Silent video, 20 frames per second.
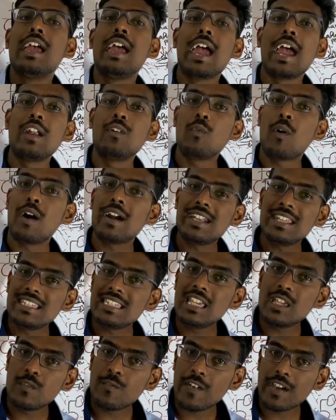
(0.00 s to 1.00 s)
And what is
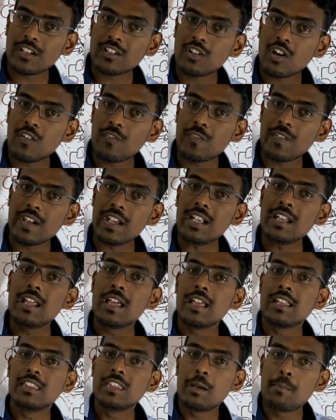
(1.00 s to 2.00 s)
the effect of it?
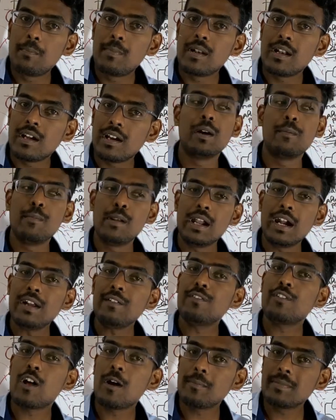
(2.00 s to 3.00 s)
The
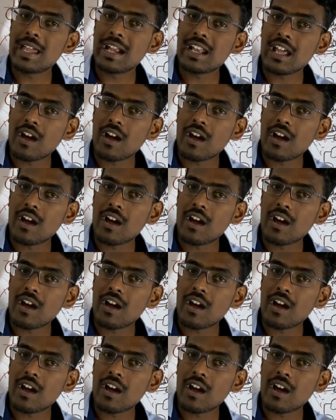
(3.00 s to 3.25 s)
blood from that